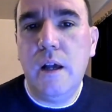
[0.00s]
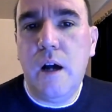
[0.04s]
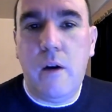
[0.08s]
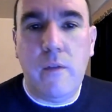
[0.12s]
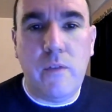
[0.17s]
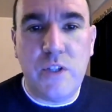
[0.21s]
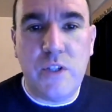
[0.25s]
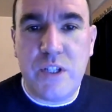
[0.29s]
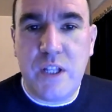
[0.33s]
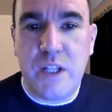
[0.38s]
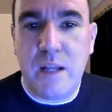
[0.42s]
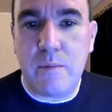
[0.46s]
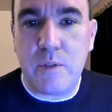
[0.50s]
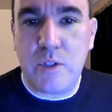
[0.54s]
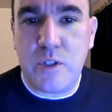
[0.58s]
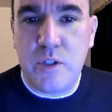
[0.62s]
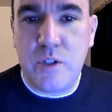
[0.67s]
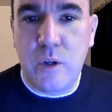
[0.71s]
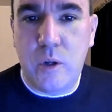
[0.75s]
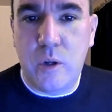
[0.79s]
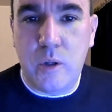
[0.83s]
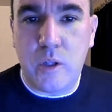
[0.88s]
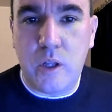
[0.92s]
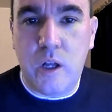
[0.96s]
Obviously, that was
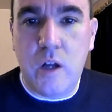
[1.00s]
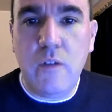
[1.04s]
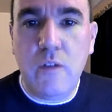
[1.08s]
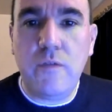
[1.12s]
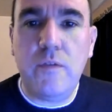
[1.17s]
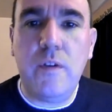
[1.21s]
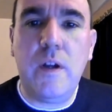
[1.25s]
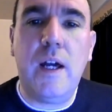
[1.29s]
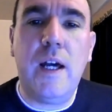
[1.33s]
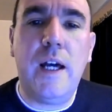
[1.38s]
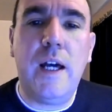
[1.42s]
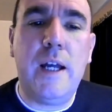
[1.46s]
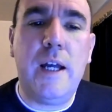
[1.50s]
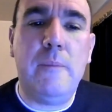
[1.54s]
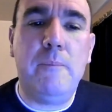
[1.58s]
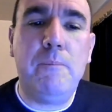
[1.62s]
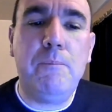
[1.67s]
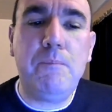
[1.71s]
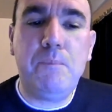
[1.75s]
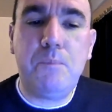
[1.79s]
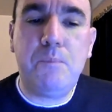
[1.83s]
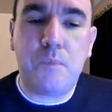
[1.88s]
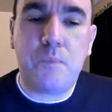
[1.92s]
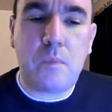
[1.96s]
called
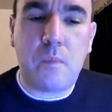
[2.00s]
off.